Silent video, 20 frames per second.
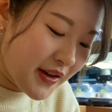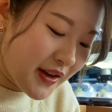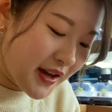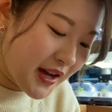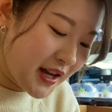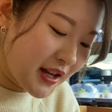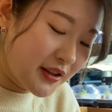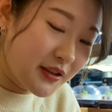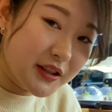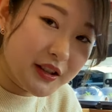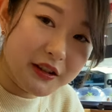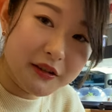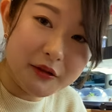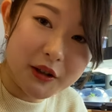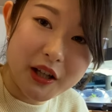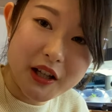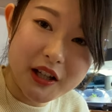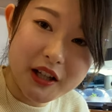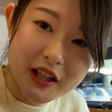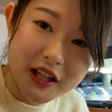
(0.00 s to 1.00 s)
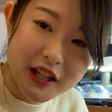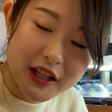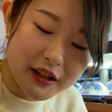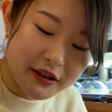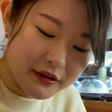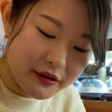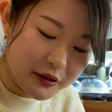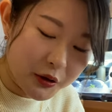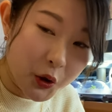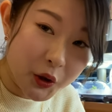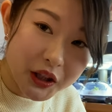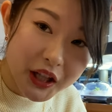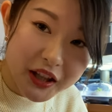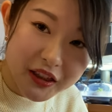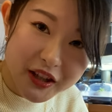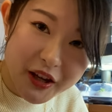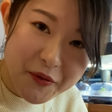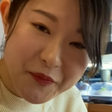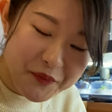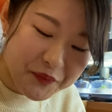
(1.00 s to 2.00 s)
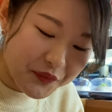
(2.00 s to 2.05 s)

And this one is potate,